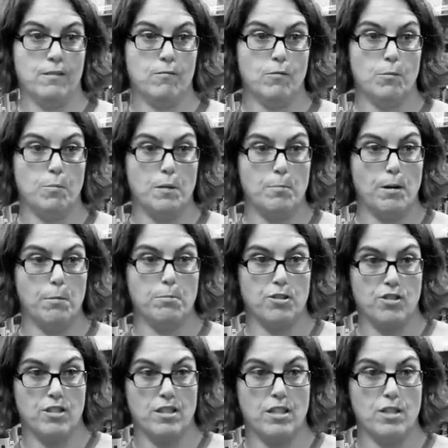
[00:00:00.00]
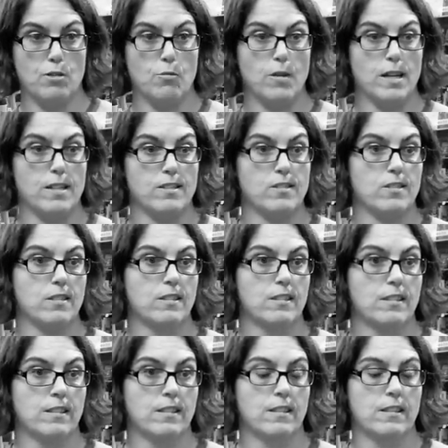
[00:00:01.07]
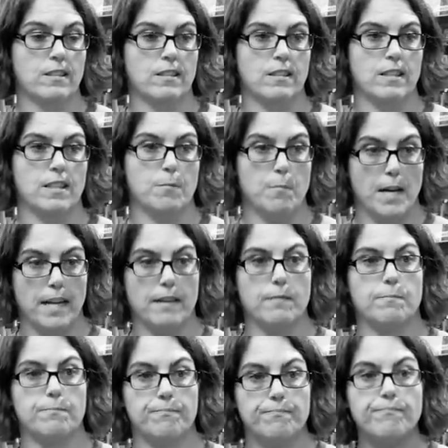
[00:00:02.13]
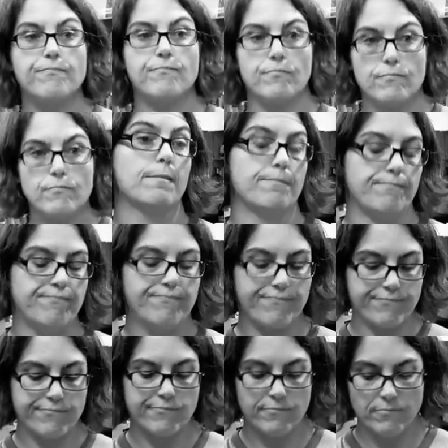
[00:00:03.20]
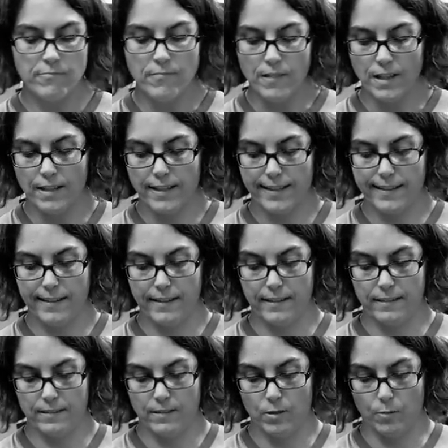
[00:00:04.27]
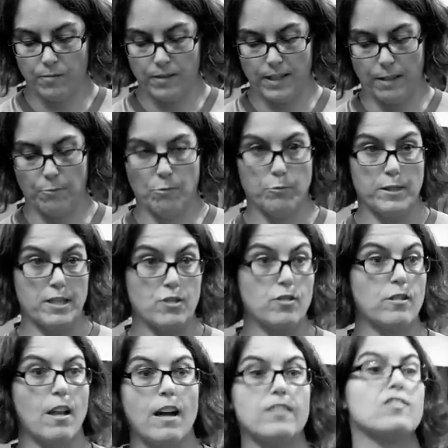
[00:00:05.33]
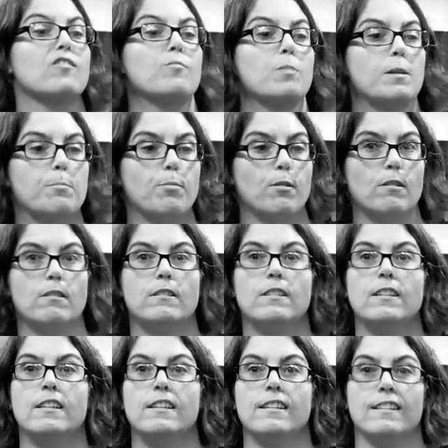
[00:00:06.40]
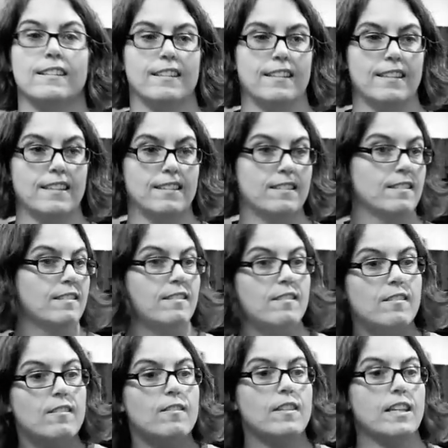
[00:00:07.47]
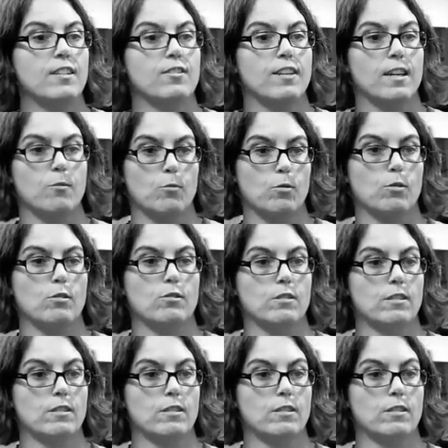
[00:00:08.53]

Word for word: will be published in the U.S. in May. Mm -hmm. Yeah. And uh, hopefully, I will reach lots of people in the internet world